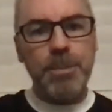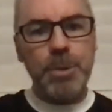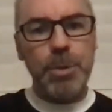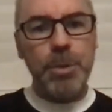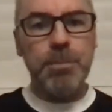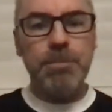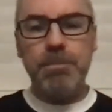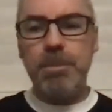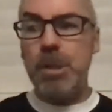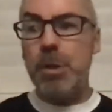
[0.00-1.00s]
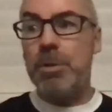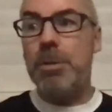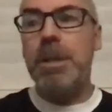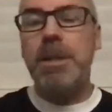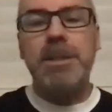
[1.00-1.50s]
to,
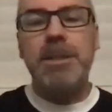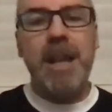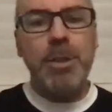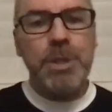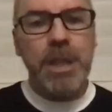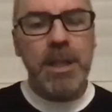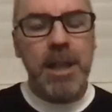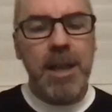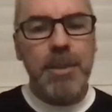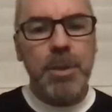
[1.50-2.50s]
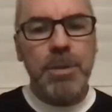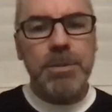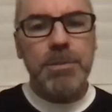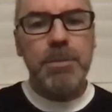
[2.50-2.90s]
Daniel Tecla-Hamanot